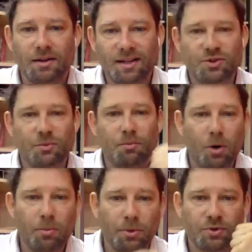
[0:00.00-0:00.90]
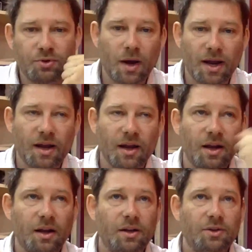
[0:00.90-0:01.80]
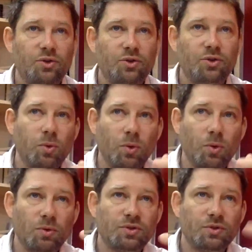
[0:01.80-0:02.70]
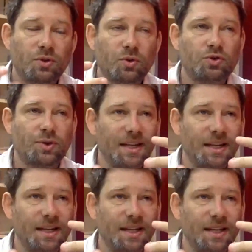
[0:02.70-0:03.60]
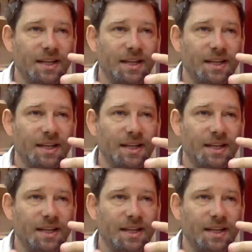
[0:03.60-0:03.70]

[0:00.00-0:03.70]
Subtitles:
That's a moment where the rules contradict,